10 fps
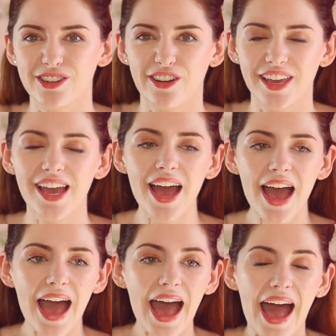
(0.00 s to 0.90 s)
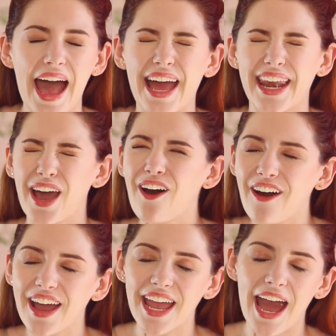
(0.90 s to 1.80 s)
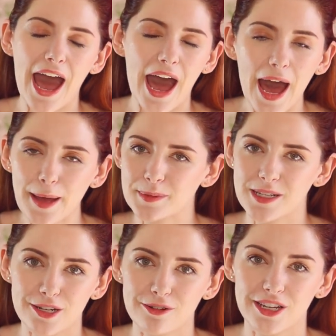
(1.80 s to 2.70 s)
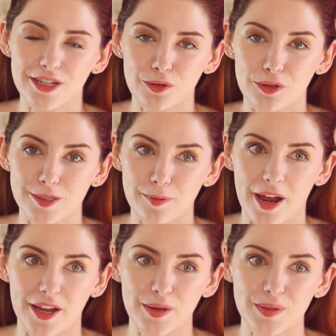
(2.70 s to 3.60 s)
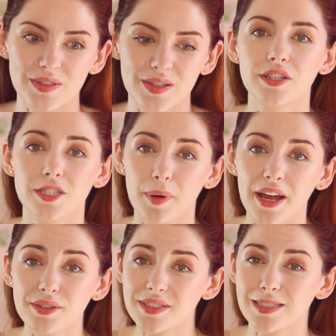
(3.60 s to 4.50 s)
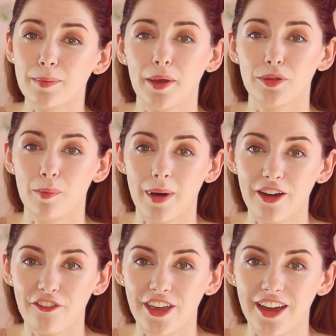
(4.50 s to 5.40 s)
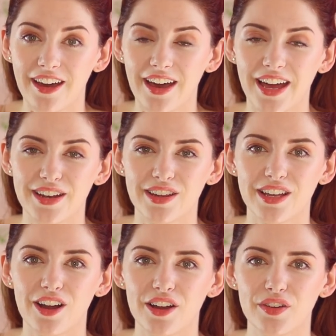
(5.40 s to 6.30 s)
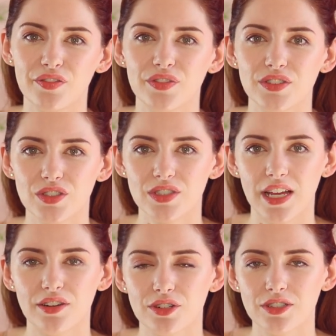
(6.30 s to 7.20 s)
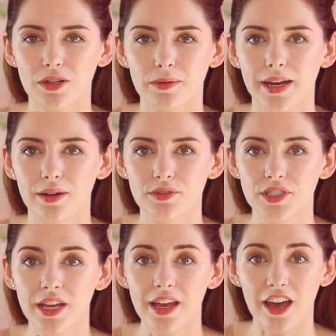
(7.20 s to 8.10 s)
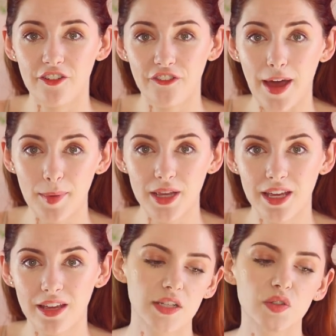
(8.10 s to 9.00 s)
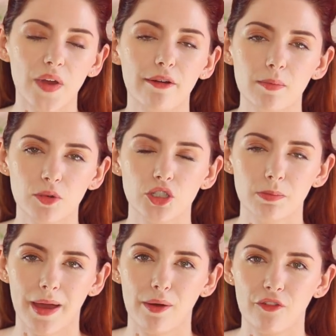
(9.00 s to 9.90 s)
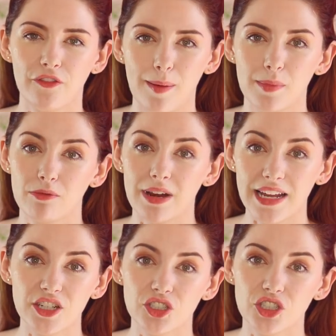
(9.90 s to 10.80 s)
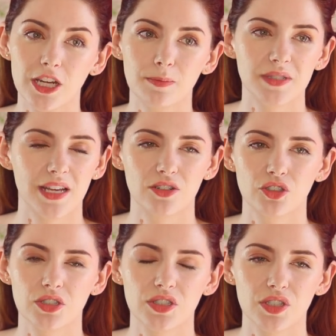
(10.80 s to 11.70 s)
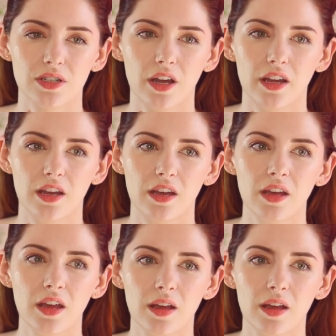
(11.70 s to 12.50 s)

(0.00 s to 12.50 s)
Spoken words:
night, and I absolutely adore Sopranos. Sopranos is about the mafia and it kind of centers around a family. It's very much about family relationships and just kind of